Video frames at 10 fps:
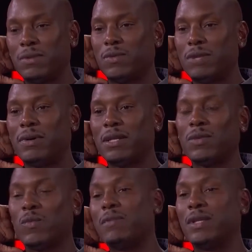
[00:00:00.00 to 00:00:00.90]
but what about
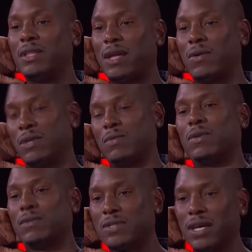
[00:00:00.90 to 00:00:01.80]
the women that only
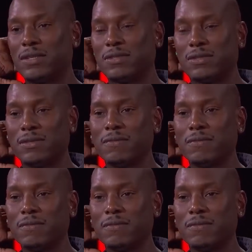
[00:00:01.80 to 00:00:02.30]
want sex?